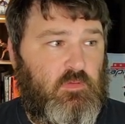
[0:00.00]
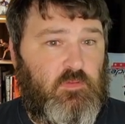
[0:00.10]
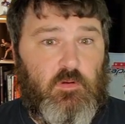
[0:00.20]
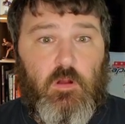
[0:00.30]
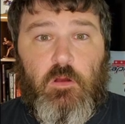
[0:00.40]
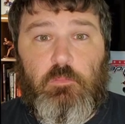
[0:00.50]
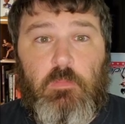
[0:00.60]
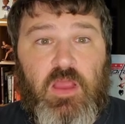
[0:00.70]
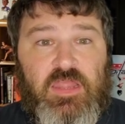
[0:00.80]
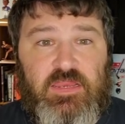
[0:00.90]
there are
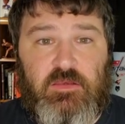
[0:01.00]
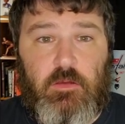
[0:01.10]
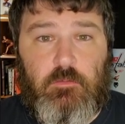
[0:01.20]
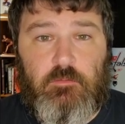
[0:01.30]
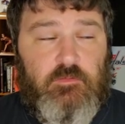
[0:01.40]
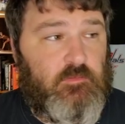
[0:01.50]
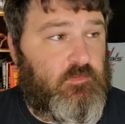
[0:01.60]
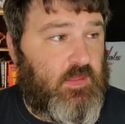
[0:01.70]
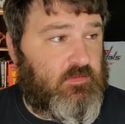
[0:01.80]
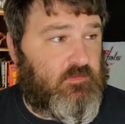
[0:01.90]
mining nodes.
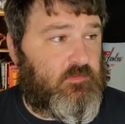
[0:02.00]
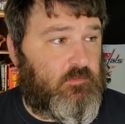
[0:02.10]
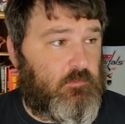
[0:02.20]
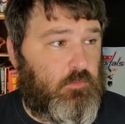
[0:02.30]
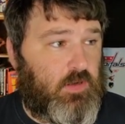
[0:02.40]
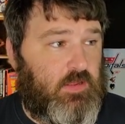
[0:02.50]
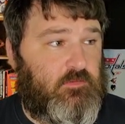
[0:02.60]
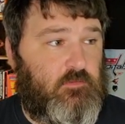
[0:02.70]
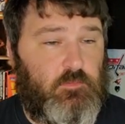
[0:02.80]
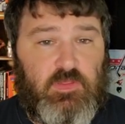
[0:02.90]
That's what I
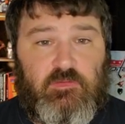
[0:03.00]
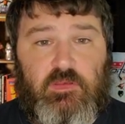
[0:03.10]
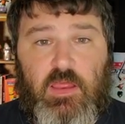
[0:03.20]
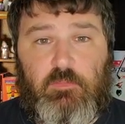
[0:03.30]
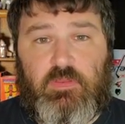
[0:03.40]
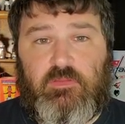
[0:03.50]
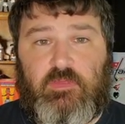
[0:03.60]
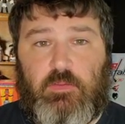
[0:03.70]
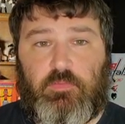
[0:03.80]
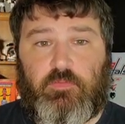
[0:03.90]
assume these anomaly
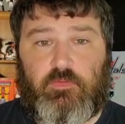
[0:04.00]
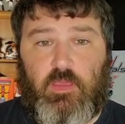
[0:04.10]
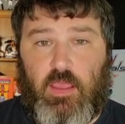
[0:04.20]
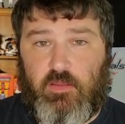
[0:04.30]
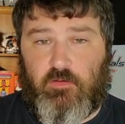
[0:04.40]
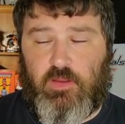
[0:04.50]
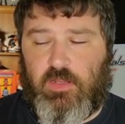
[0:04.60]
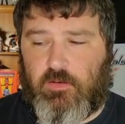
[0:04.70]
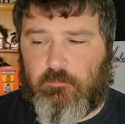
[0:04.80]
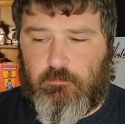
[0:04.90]
samples, how you're
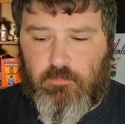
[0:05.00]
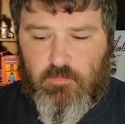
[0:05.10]
getting them.